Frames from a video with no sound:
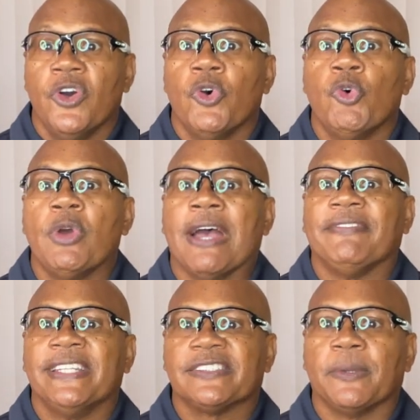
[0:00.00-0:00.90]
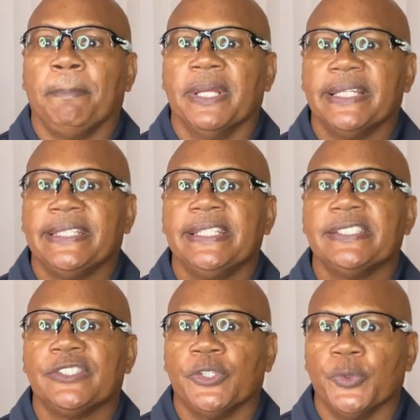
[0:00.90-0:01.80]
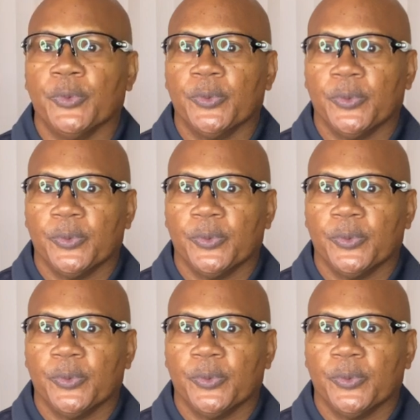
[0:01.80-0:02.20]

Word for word: who have disabilities too.